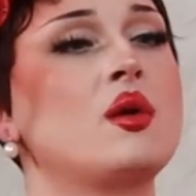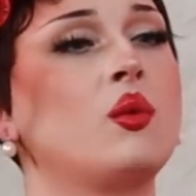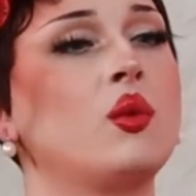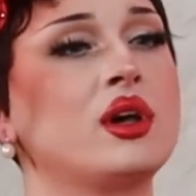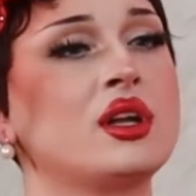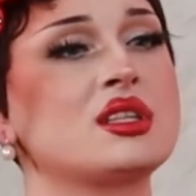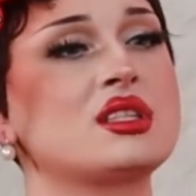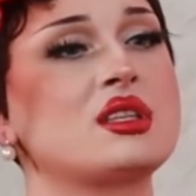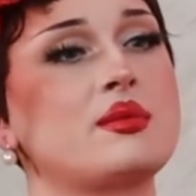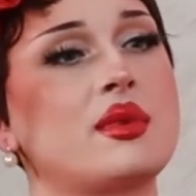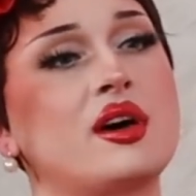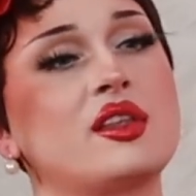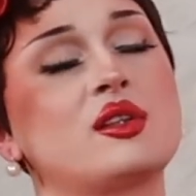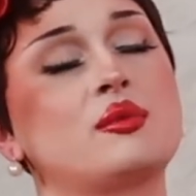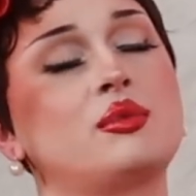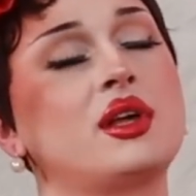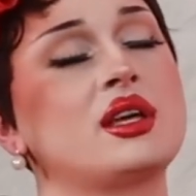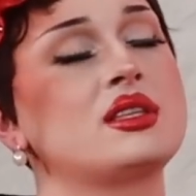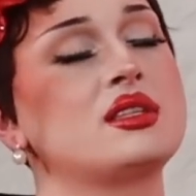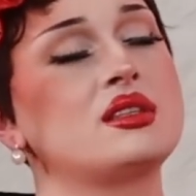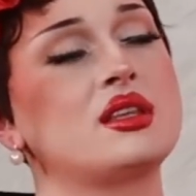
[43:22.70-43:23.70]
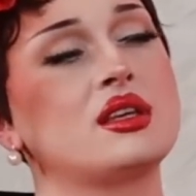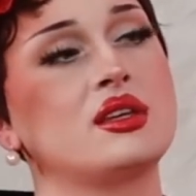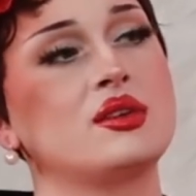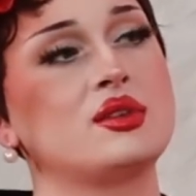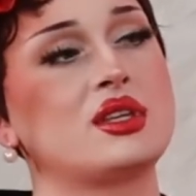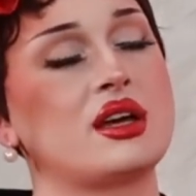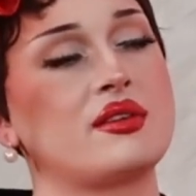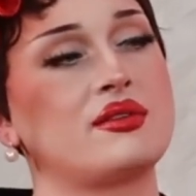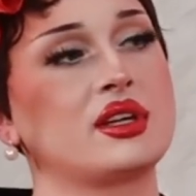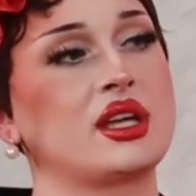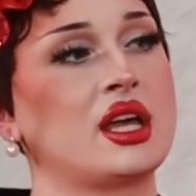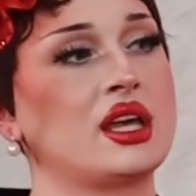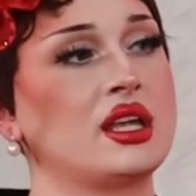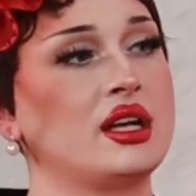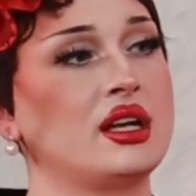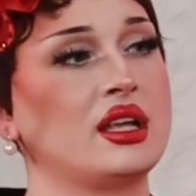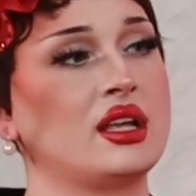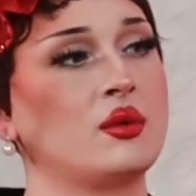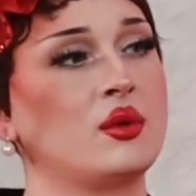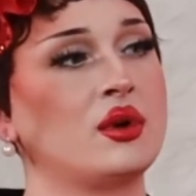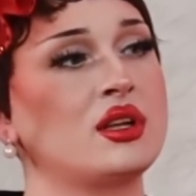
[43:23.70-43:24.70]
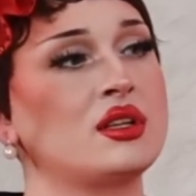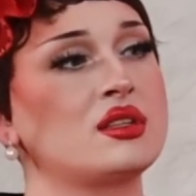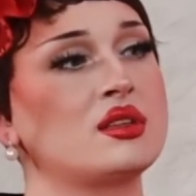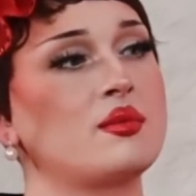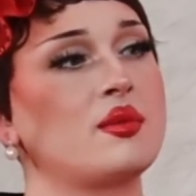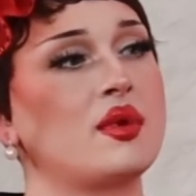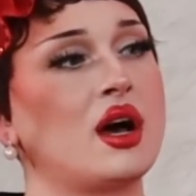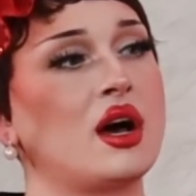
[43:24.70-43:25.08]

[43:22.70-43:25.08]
what are some other places that you defecated in? What are some